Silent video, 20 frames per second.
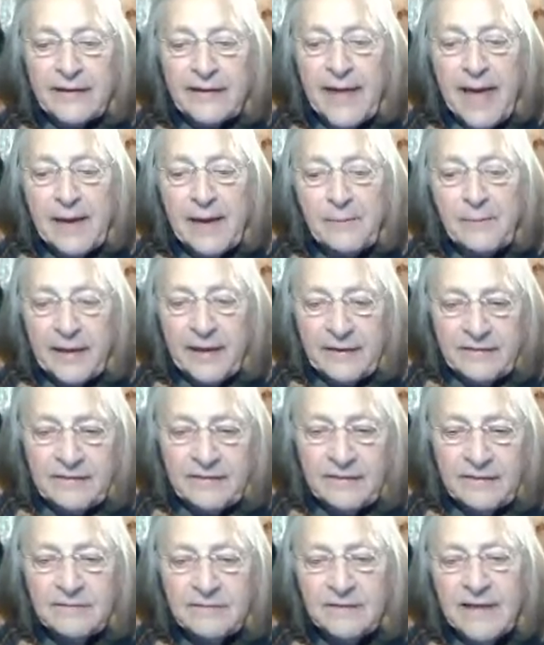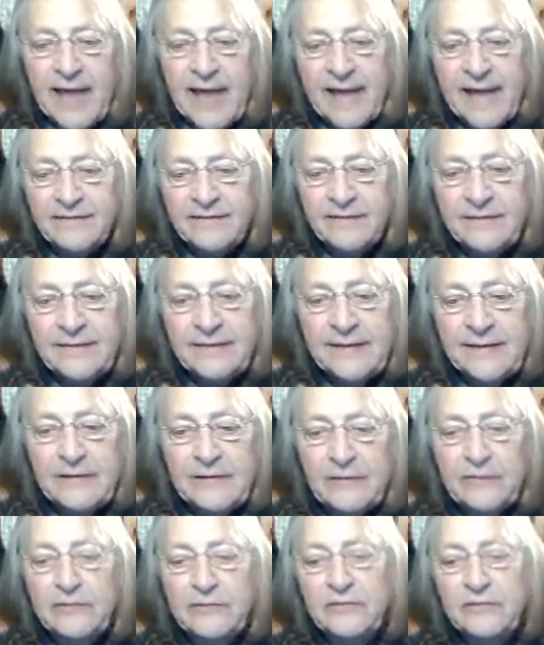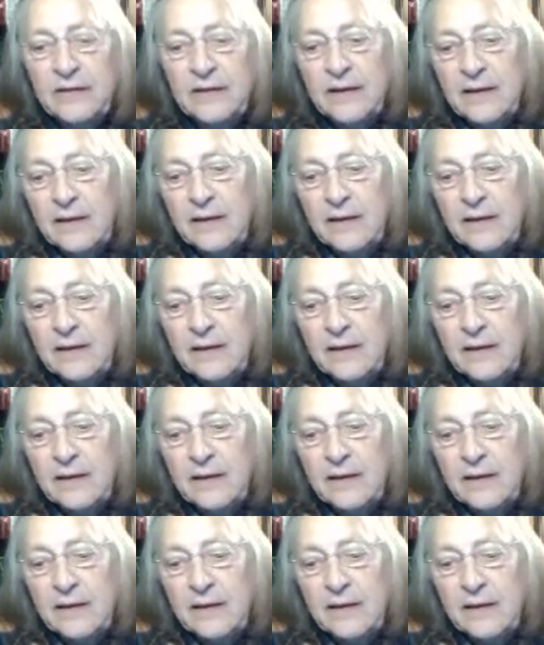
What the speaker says: databases, gazetteers,